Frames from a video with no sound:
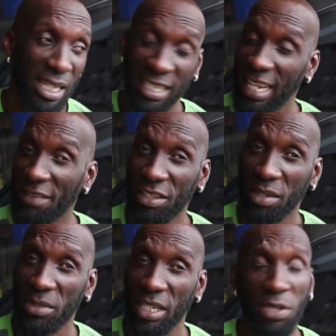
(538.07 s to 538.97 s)
still having
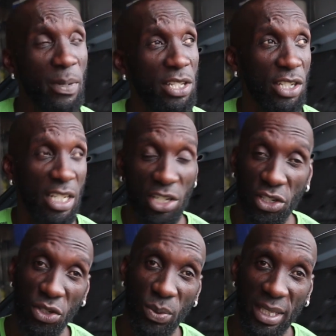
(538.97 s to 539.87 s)
some suspension
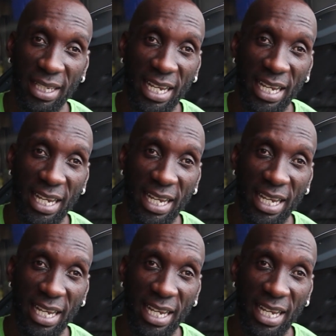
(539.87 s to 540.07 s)
issues with the